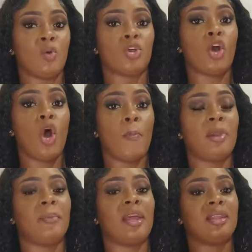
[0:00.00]
would
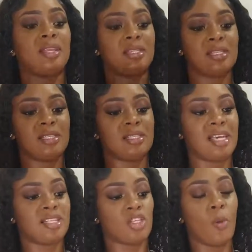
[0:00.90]
complement this
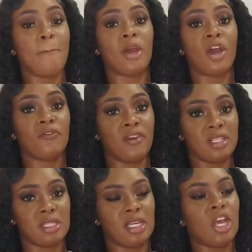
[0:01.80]
set
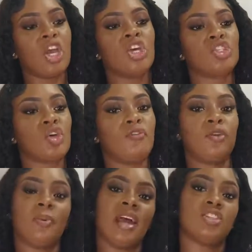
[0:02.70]
perfectly. So if you
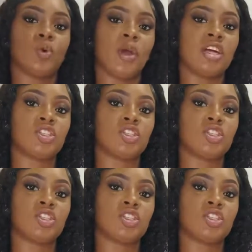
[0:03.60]
plan to wear it